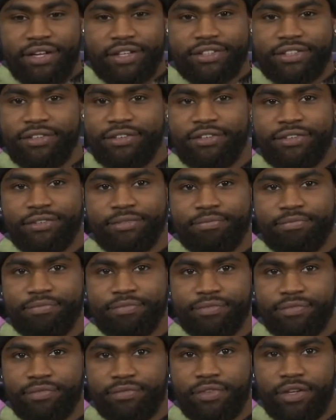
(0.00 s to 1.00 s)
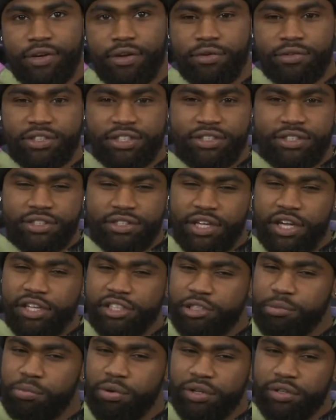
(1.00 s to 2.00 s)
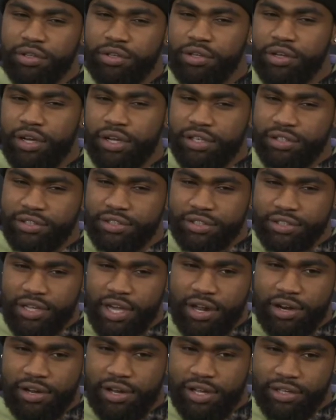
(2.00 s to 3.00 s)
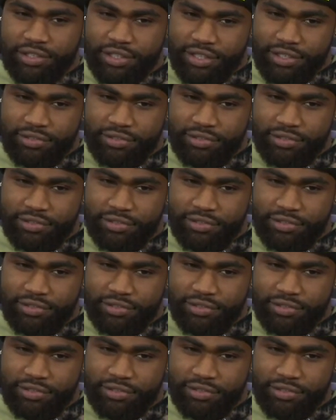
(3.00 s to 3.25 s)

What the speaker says: it's, you know, just to say it's a brotherhood, it's kind of like